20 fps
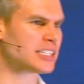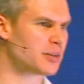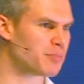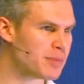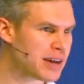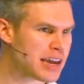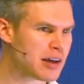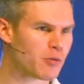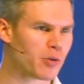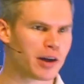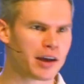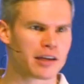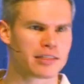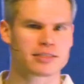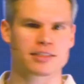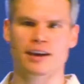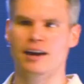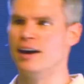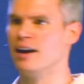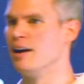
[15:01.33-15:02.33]
to meet
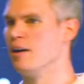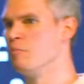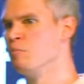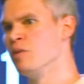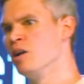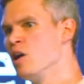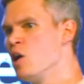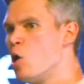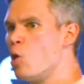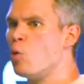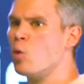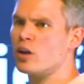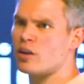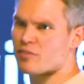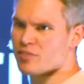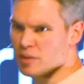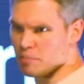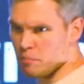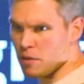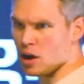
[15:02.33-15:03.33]
with um, one
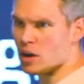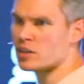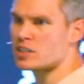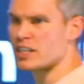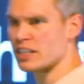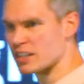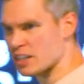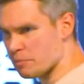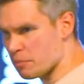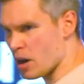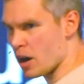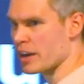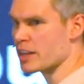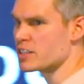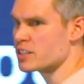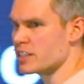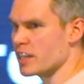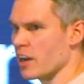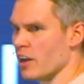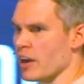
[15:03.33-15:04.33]
of the monks at the
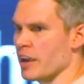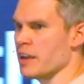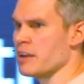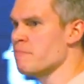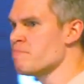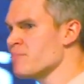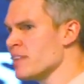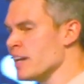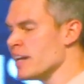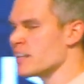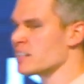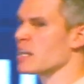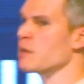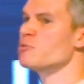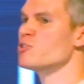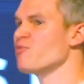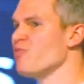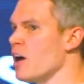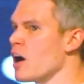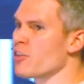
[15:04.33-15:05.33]
monastery. His
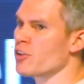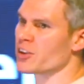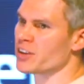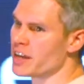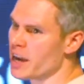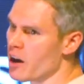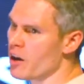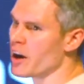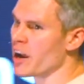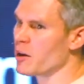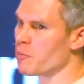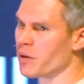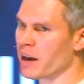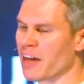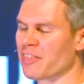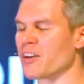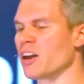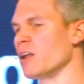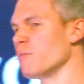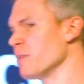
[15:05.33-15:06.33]
name's Father Garrick, but
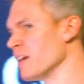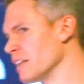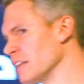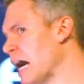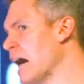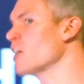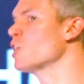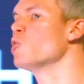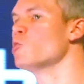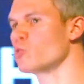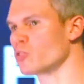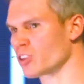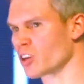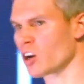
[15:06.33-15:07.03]
I thought it'd be a lot cooler to